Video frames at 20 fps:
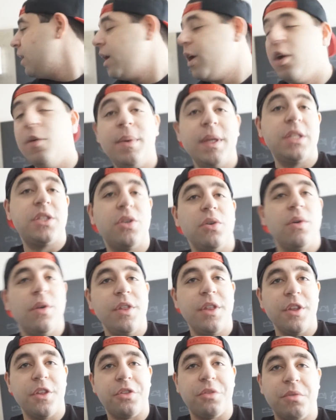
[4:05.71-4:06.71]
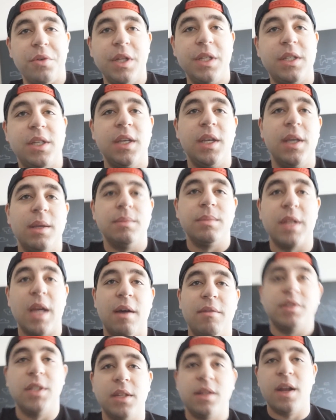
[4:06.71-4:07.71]
It'll be two of the three teams,
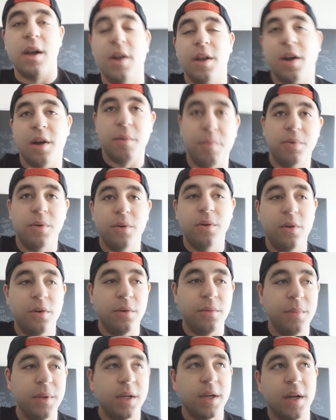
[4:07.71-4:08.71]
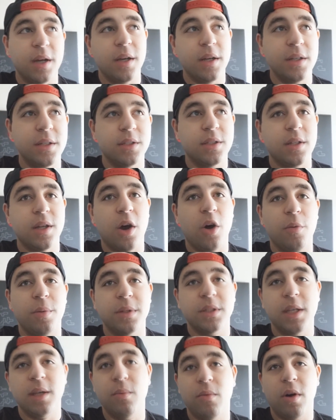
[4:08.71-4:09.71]
obviously, that are in our pool because the
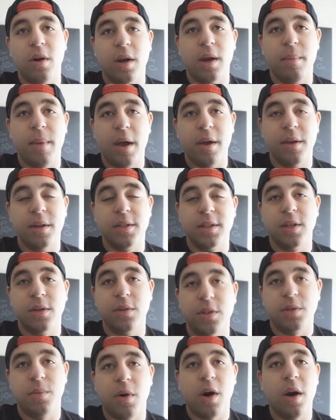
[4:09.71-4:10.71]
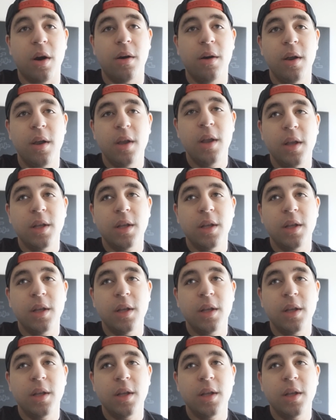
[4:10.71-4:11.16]
open team won't come out until tomorrow.